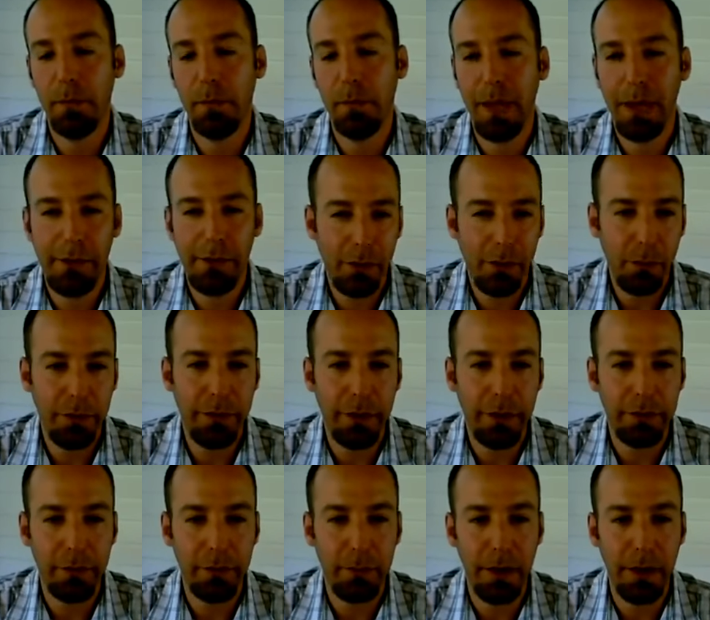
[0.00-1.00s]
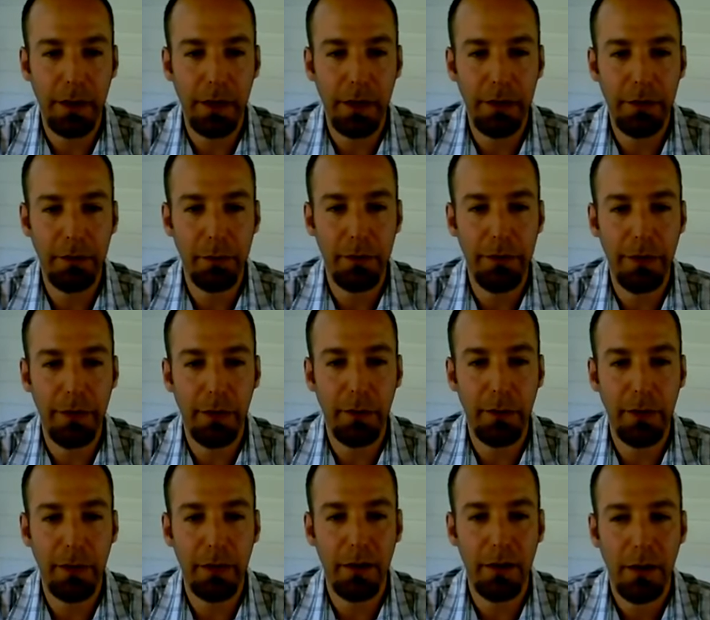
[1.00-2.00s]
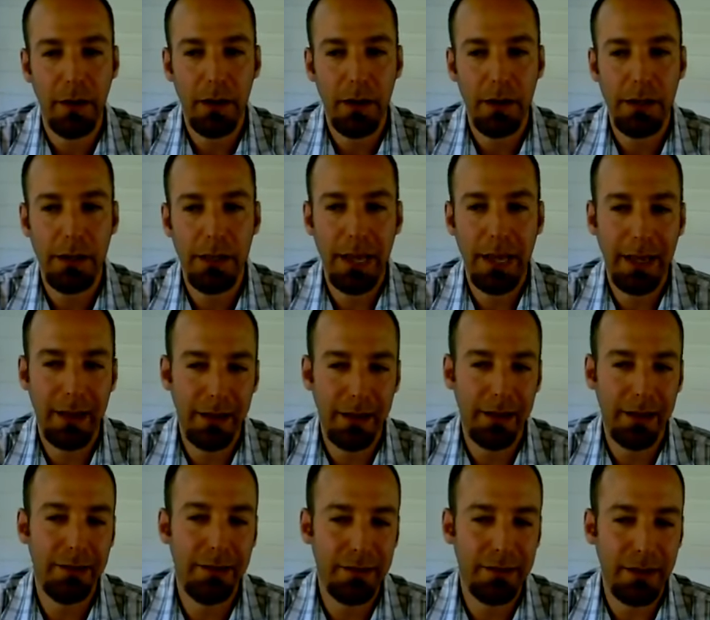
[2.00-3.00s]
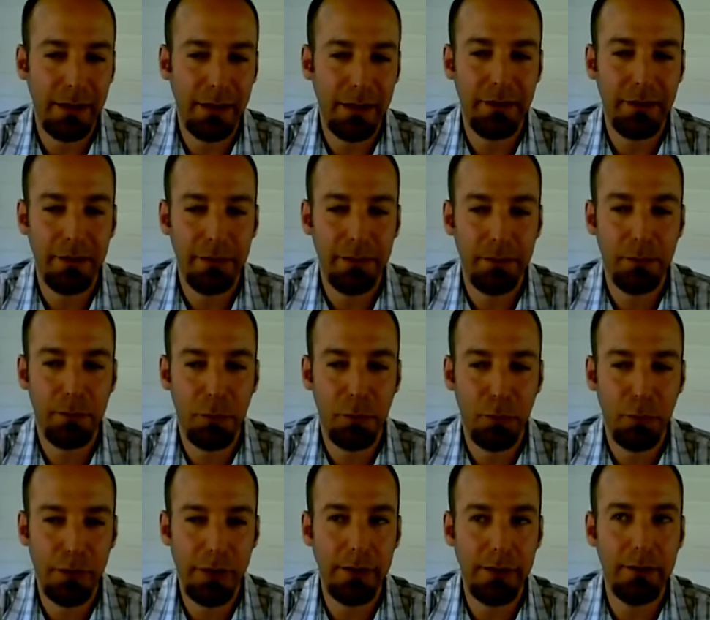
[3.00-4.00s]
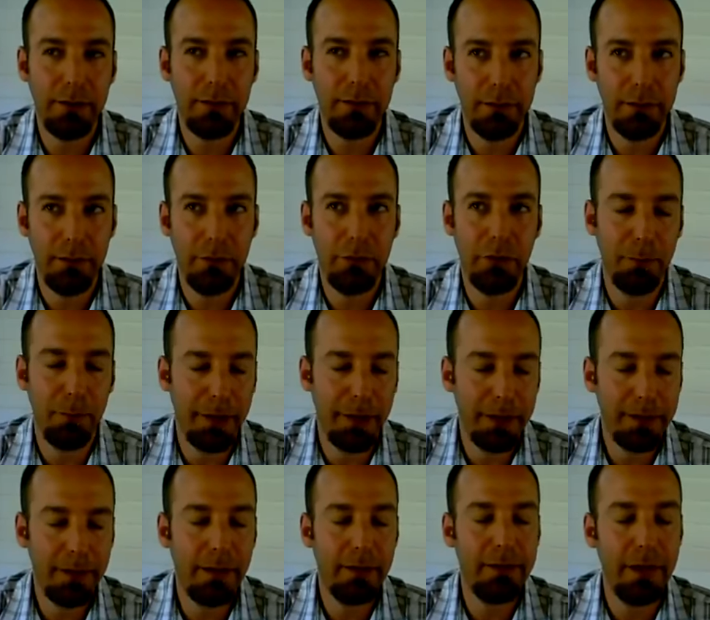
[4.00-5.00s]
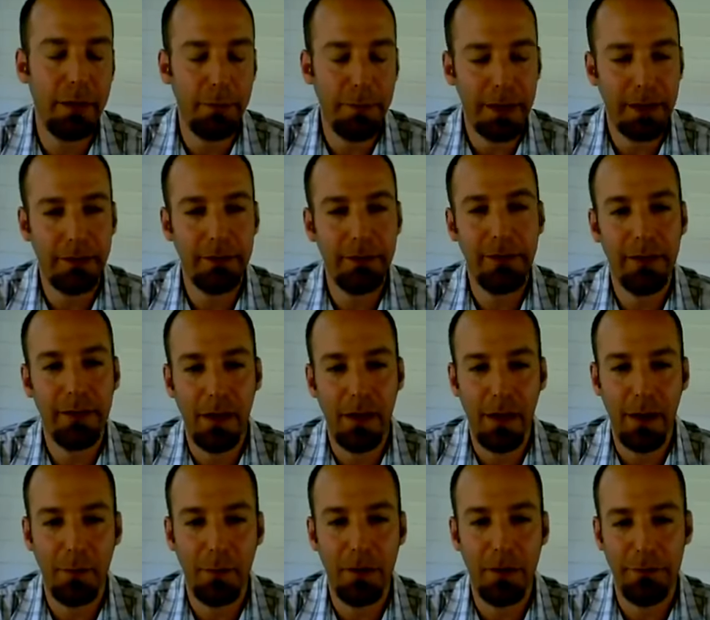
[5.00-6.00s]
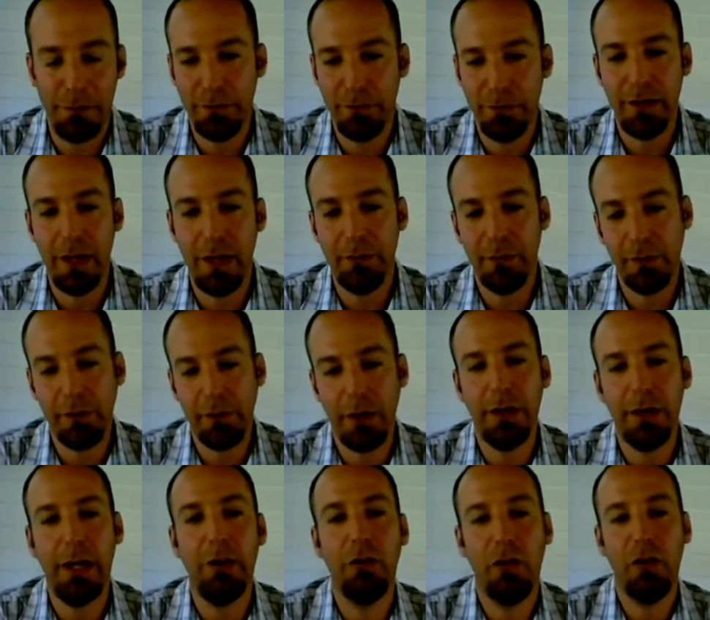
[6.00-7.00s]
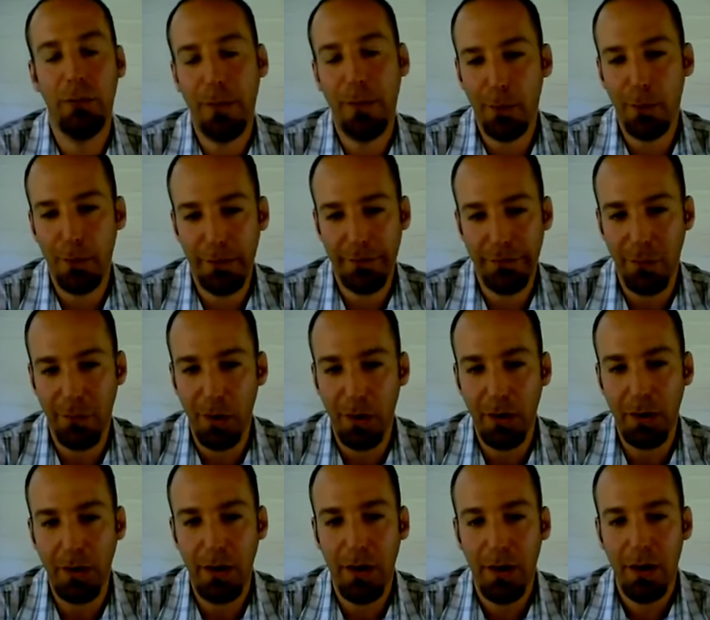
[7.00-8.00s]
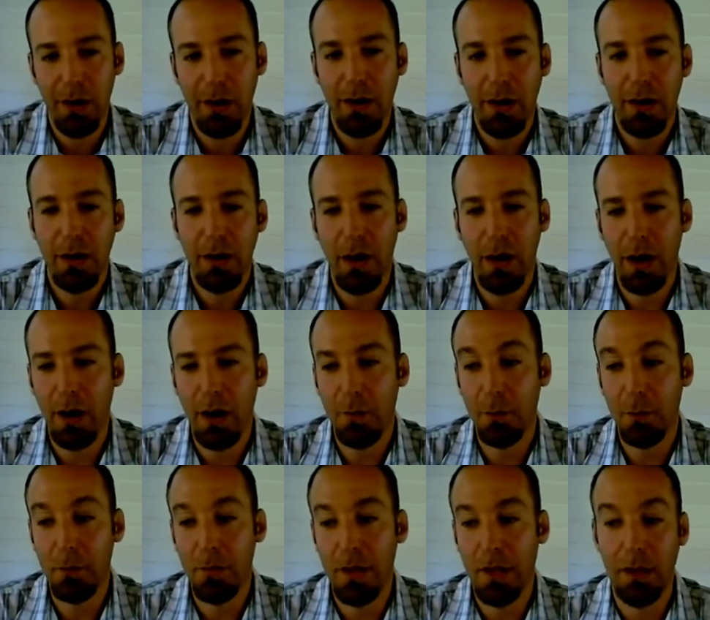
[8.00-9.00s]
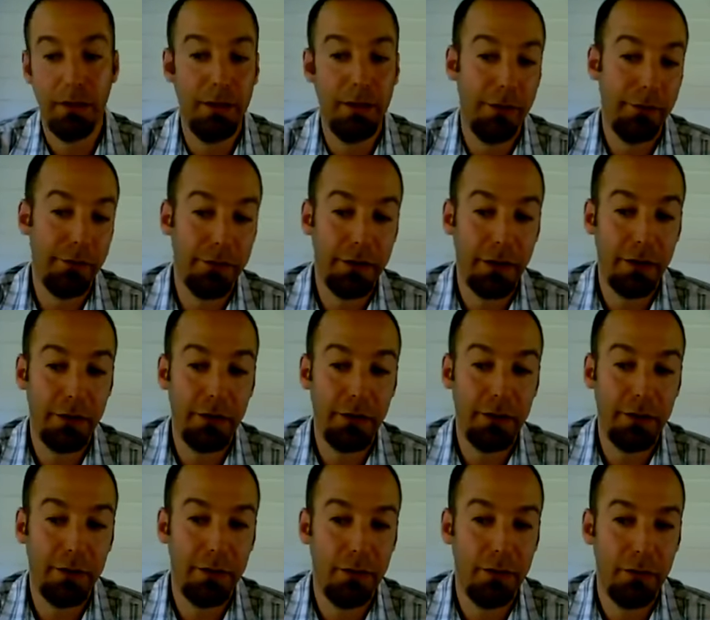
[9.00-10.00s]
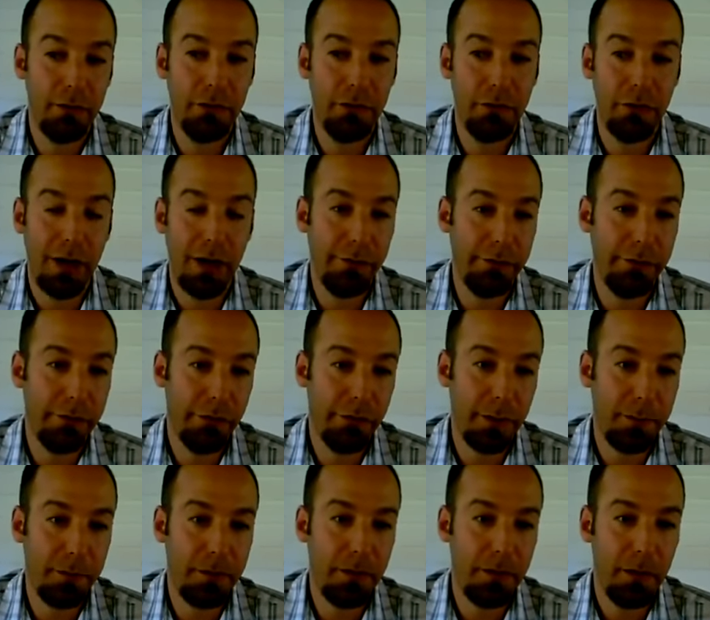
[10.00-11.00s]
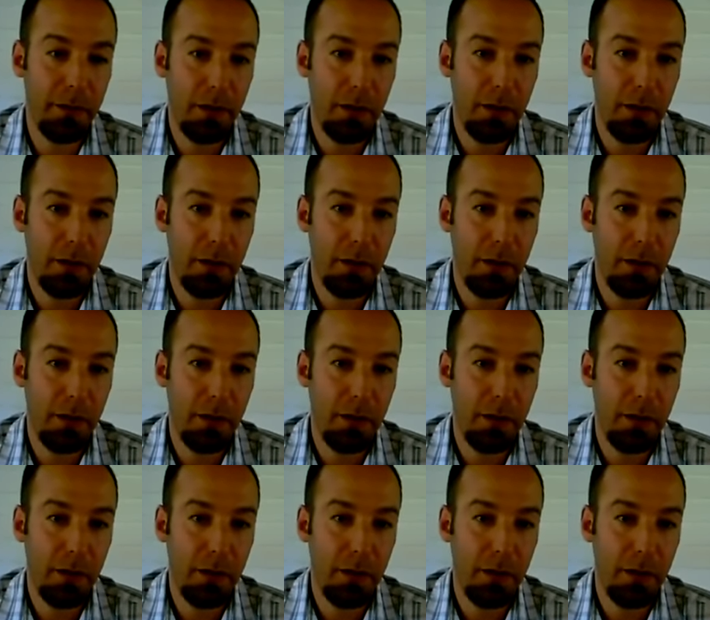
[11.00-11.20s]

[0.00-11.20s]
Play around with it, to be honest with you. Yeah, it's pretty jumping into the deep end if you've never done HTML before and never done JavaScript.